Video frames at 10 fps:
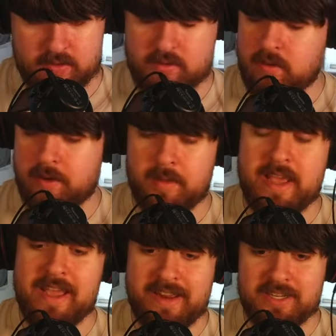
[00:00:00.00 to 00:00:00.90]
sorry, my
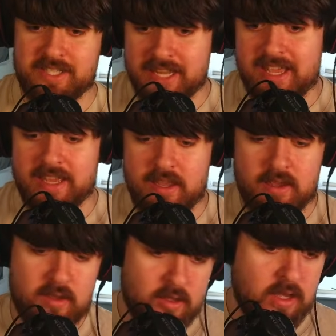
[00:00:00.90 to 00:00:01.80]
ADHD
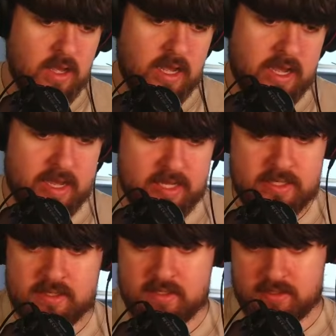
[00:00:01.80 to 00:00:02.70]

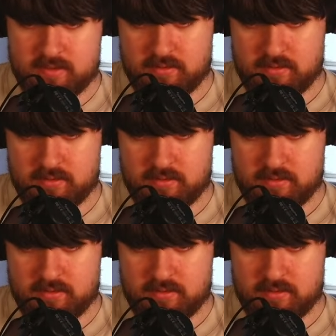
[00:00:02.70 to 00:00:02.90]
has